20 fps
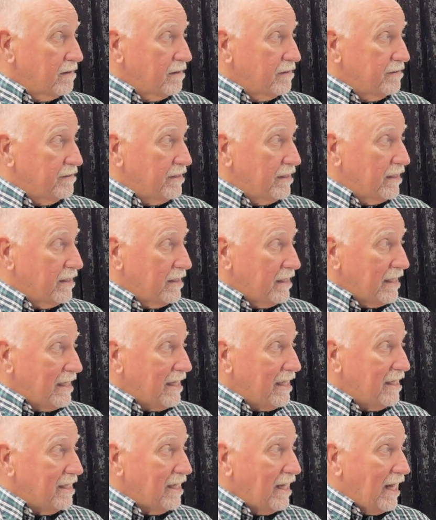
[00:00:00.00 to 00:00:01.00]
The
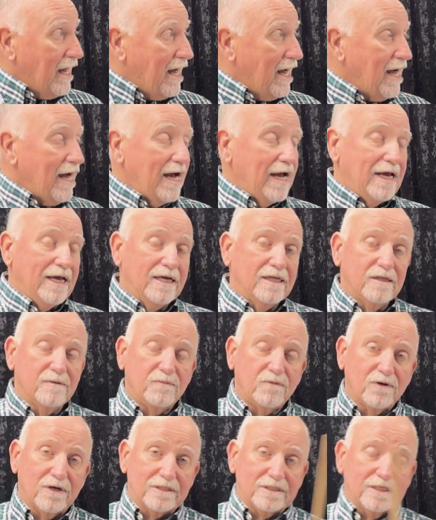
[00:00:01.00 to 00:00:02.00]
E to I in the
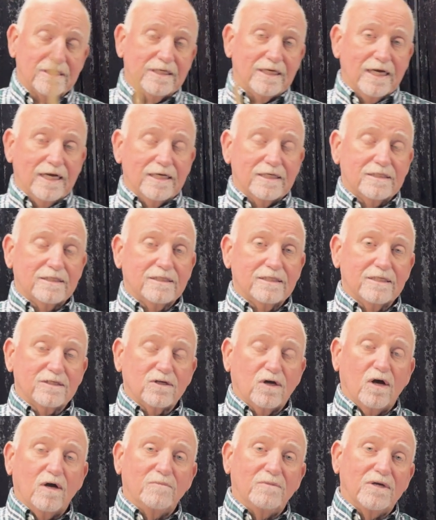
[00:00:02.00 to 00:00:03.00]
present tense is
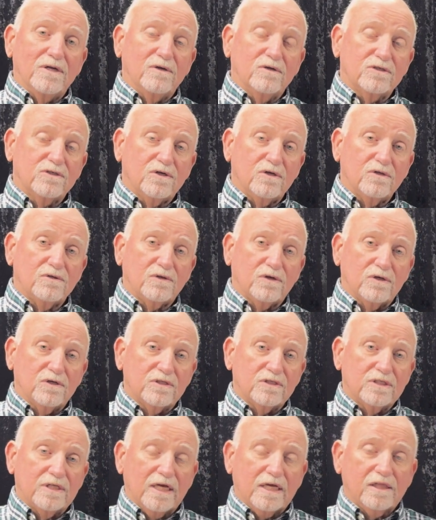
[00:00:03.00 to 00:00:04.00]
all but
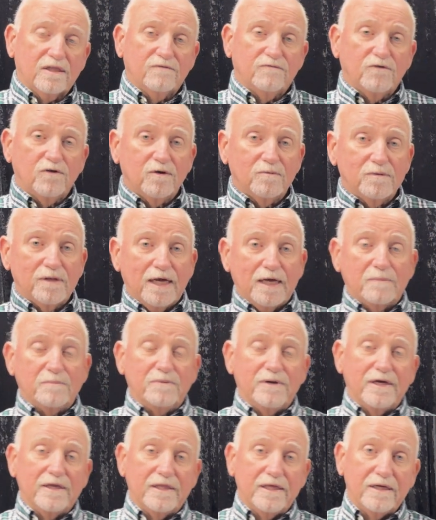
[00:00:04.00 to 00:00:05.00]
nosotros. Take the verb like
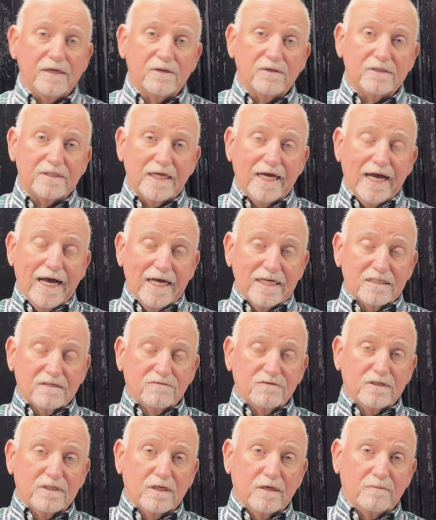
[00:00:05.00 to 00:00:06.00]
pedir, to ask
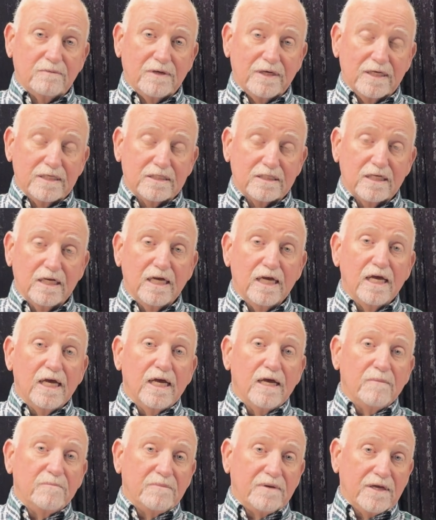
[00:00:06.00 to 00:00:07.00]
for something. It's
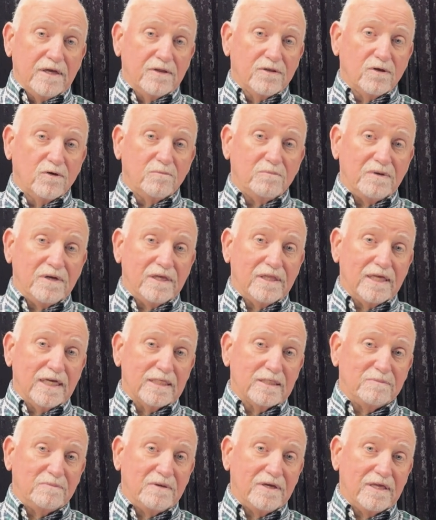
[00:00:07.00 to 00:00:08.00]
pido,
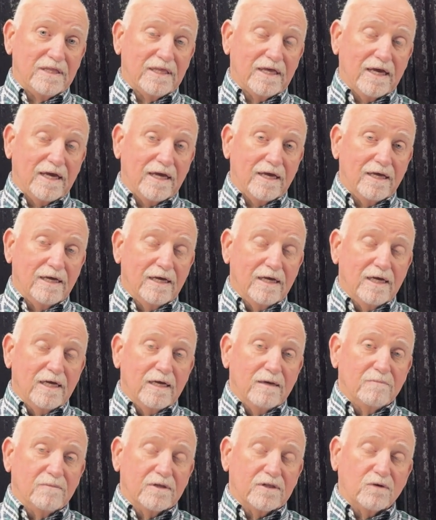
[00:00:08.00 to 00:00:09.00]
pides, pide,
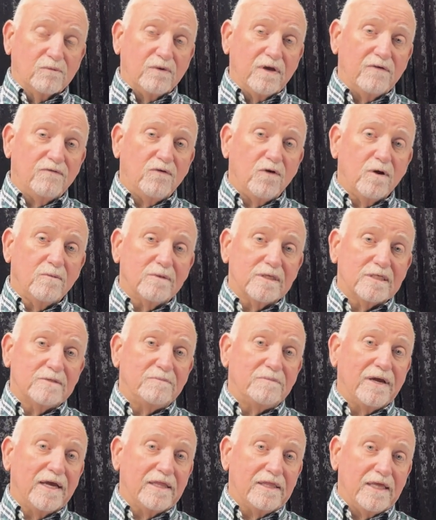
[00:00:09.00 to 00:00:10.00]
but the we form is
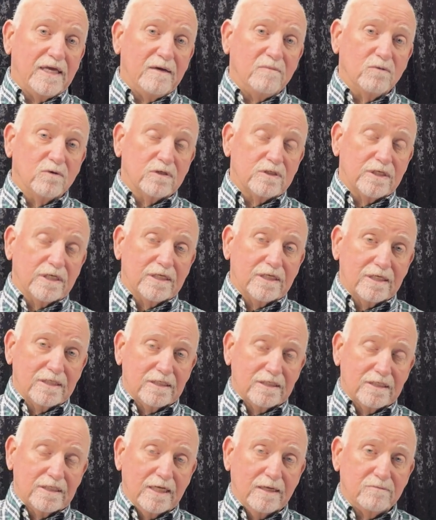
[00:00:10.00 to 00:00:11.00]
pedimos. It
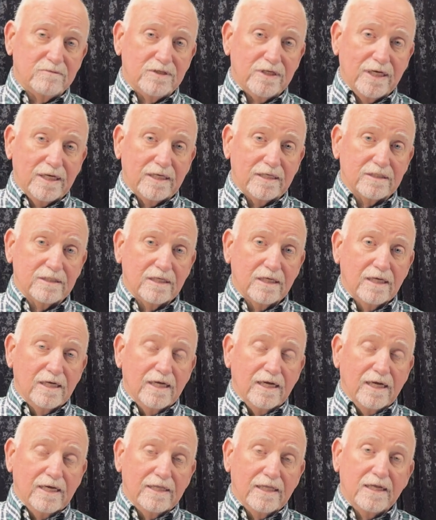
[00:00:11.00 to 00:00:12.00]
doesn't stem change.
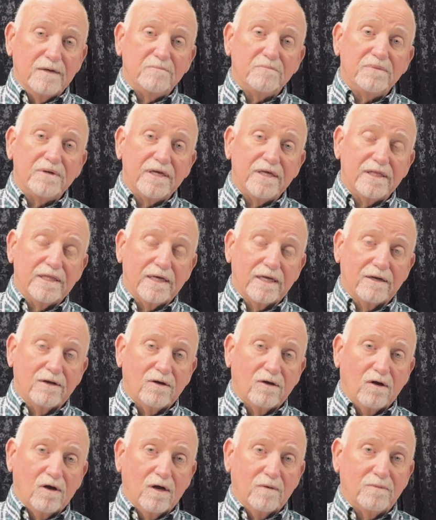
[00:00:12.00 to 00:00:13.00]
And then piden,
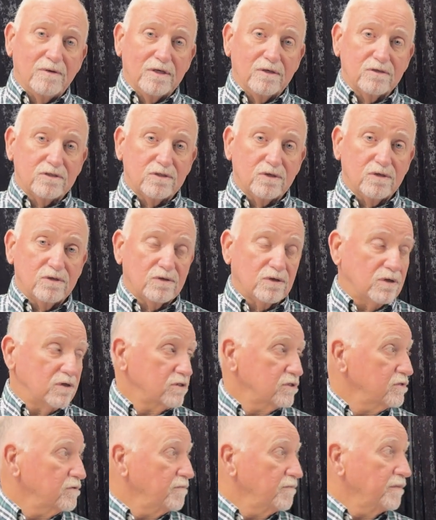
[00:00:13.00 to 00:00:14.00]
all but nosotros.